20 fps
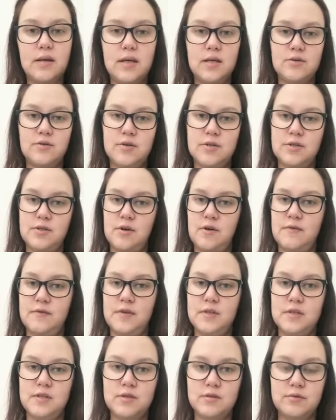interests of
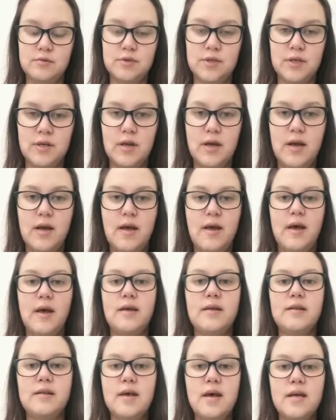the children,
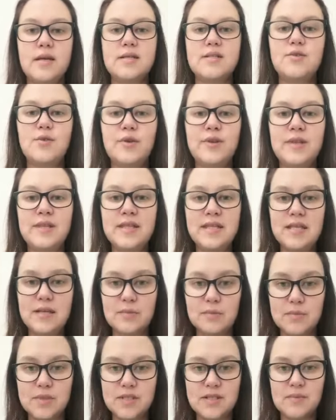and that is your
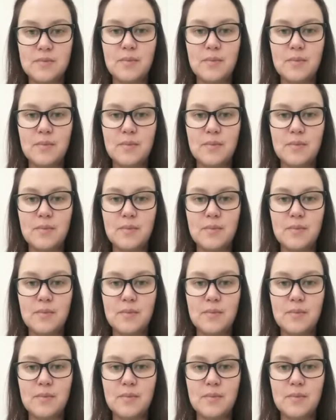themes.